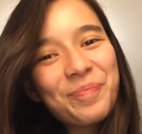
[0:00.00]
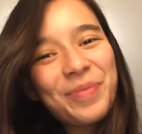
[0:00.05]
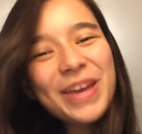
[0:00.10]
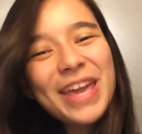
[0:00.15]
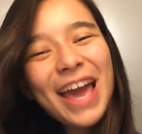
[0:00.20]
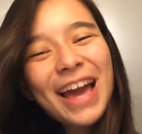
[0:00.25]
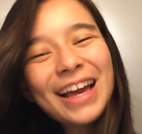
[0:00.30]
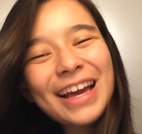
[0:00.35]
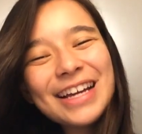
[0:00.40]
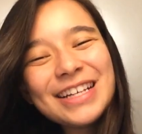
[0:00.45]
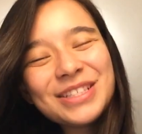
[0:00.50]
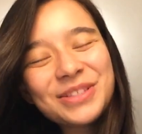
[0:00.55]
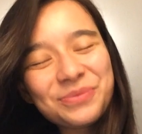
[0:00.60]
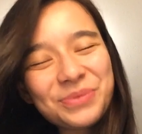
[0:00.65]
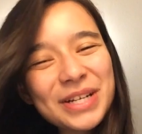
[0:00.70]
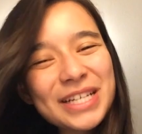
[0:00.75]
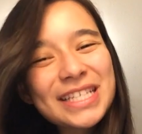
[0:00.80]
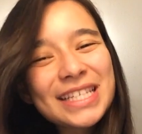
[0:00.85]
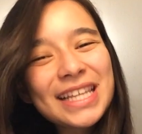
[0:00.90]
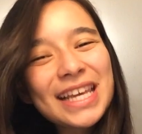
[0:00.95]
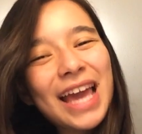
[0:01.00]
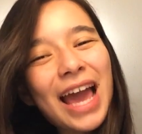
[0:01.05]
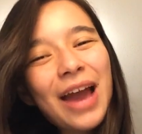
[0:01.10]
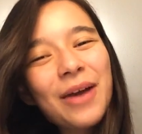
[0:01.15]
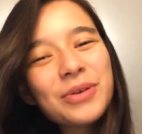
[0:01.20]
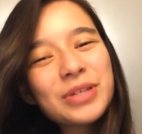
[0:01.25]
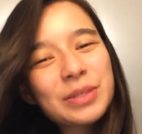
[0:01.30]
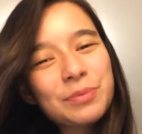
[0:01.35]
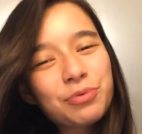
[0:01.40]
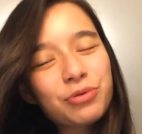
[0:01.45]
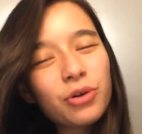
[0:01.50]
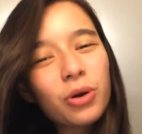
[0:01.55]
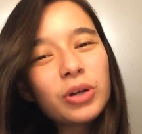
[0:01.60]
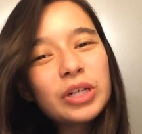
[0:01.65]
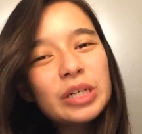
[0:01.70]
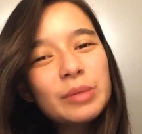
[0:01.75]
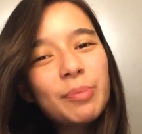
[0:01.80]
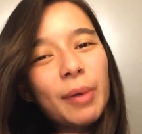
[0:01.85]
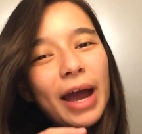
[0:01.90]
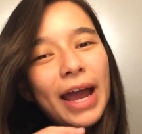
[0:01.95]
But yeah, guys, recently I was
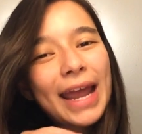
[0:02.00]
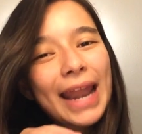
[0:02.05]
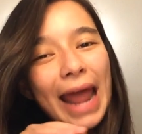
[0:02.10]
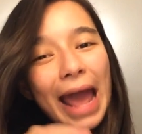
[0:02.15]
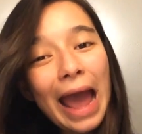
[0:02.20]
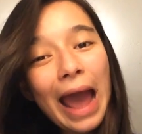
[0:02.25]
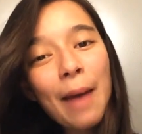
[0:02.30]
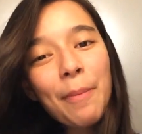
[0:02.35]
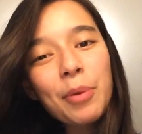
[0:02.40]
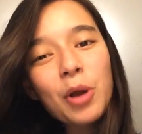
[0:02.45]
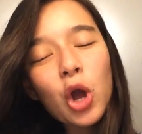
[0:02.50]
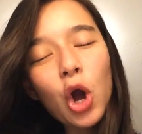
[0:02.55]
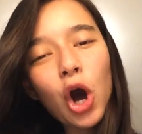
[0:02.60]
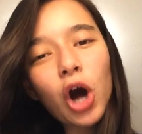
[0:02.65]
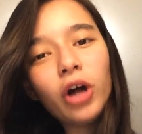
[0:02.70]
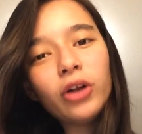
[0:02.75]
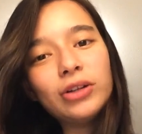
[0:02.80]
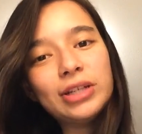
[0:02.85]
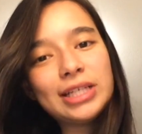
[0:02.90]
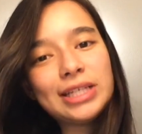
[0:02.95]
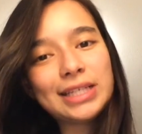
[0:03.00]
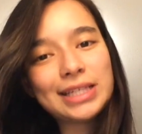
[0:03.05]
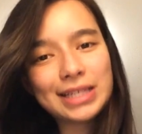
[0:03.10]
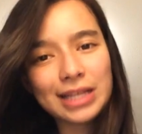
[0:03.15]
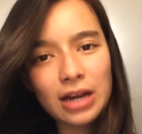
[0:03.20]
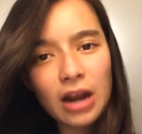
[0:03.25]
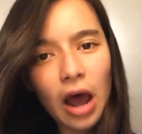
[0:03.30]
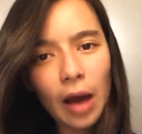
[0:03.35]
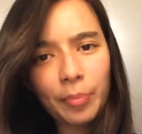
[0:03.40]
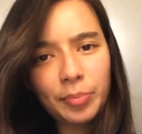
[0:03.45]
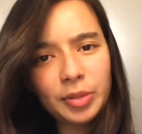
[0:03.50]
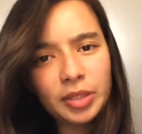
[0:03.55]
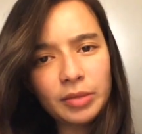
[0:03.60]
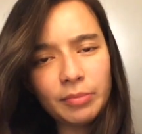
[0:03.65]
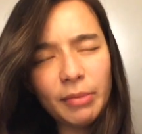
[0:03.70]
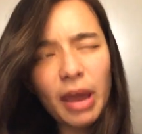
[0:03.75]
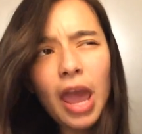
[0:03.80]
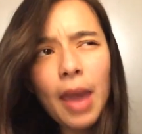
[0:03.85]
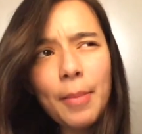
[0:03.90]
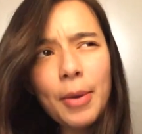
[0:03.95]
approached by an app called Snupps.
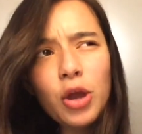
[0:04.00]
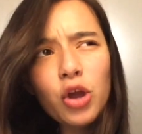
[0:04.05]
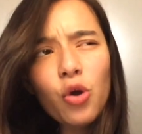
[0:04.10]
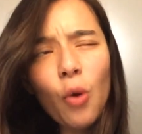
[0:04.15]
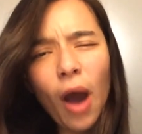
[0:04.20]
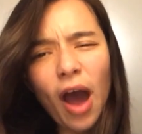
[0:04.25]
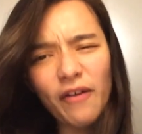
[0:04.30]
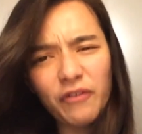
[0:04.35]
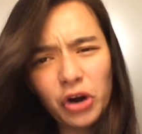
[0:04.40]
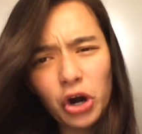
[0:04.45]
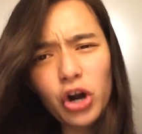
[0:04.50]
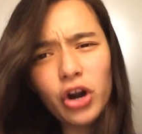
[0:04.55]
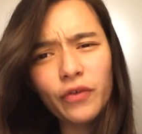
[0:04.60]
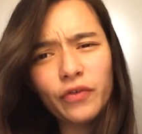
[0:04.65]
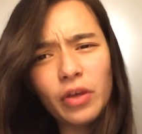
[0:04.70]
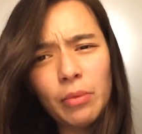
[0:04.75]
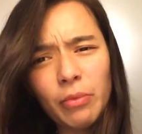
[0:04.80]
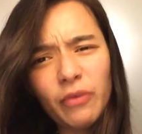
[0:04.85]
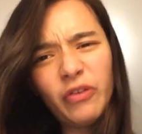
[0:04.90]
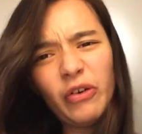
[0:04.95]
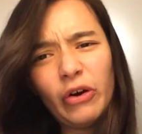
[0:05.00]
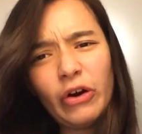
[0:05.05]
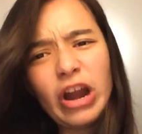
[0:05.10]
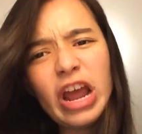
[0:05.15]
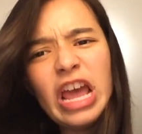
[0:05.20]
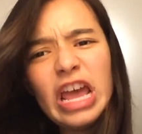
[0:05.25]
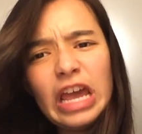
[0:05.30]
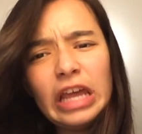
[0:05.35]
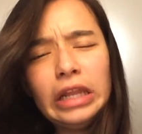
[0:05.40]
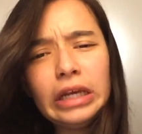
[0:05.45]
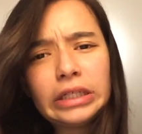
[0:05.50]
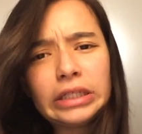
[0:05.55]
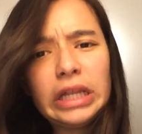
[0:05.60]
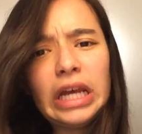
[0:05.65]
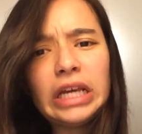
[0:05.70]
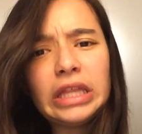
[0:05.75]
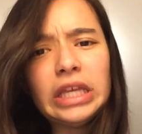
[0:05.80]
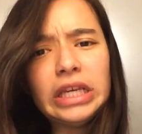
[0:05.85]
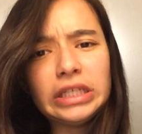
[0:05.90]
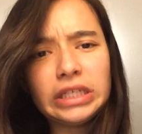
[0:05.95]
Maybe you have heard of them before. It looks
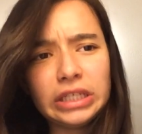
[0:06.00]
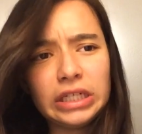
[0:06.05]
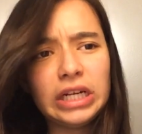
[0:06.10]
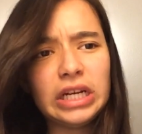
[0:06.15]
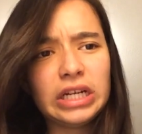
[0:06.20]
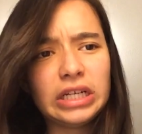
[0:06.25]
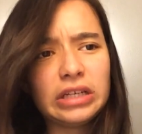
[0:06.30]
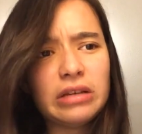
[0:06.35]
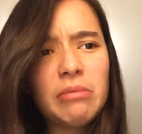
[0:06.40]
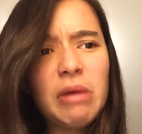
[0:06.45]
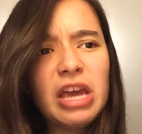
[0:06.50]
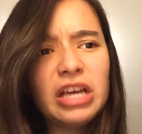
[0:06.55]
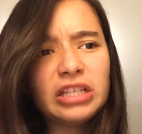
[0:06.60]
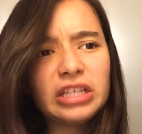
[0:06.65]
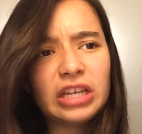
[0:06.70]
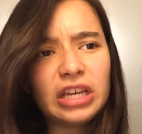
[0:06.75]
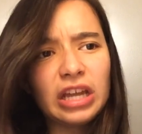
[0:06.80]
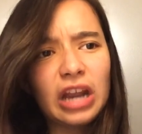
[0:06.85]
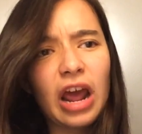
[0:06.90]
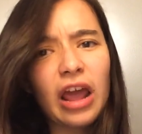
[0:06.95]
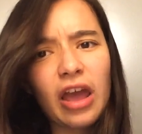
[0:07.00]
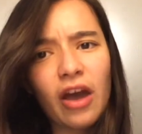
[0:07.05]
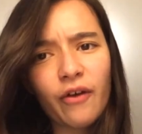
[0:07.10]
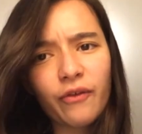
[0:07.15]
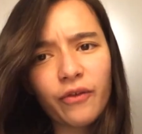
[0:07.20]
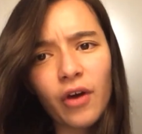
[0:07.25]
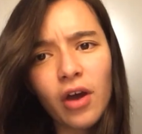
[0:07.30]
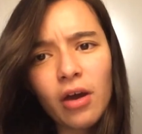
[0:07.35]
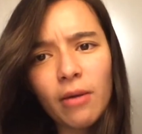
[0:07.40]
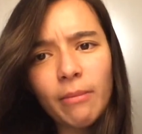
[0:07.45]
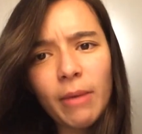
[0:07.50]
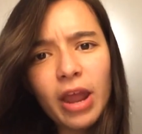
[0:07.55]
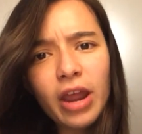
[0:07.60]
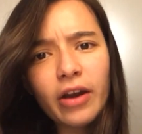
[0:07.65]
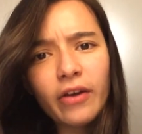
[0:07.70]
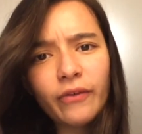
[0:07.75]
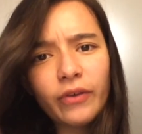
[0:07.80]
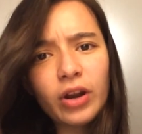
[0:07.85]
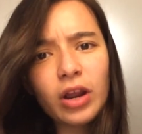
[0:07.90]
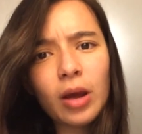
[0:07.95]
like this, and it is amazing, and I have
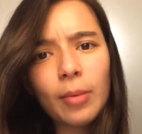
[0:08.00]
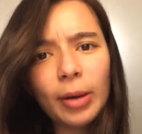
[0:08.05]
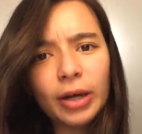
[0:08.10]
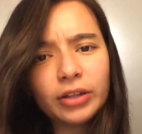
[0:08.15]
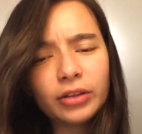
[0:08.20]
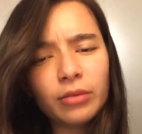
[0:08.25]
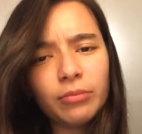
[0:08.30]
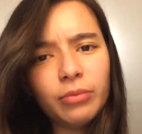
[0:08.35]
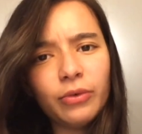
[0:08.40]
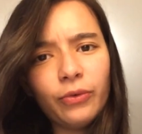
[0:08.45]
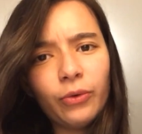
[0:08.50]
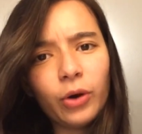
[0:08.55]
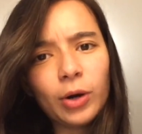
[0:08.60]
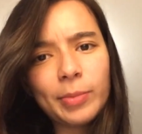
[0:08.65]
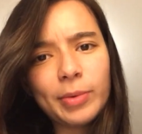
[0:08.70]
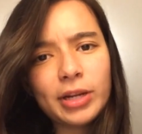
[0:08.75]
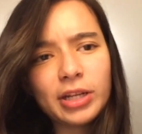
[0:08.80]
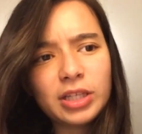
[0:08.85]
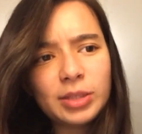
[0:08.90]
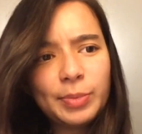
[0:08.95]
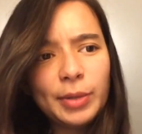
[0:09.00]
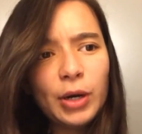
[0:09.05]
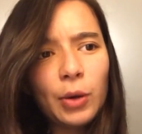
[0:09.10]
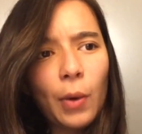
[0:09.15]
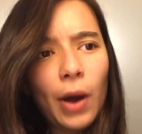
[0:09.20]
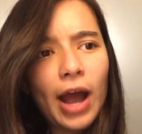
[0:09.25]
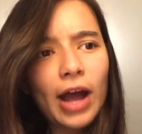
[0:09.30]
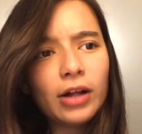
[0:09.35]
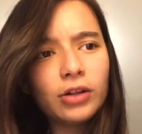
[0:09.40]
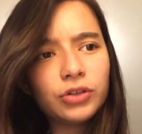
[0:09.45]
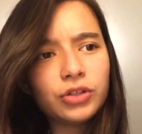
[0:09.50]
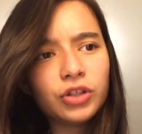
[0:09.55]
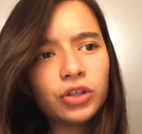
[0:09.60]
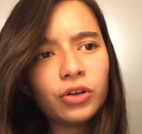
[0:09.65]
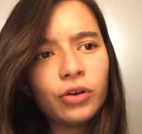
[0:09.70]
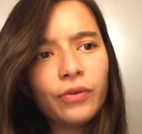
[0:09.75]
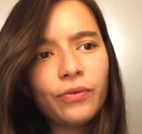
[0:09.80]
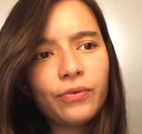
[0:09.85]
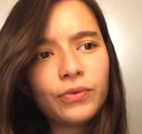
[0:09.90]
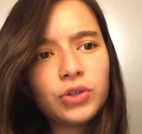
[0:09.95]
made a video about them before, but it's been a while,
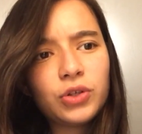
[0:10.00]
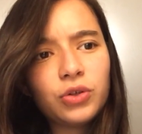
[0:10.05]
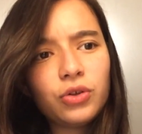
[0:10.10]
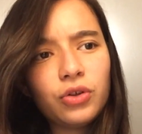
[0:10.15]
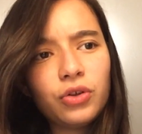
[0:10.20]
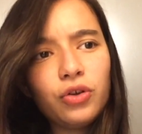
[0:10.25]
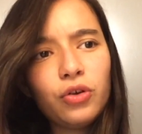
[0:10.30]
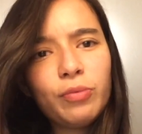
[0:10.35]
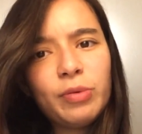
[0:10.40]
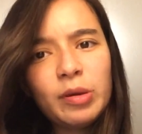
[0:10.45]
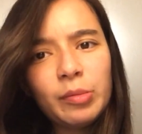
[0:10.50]
so if, to the new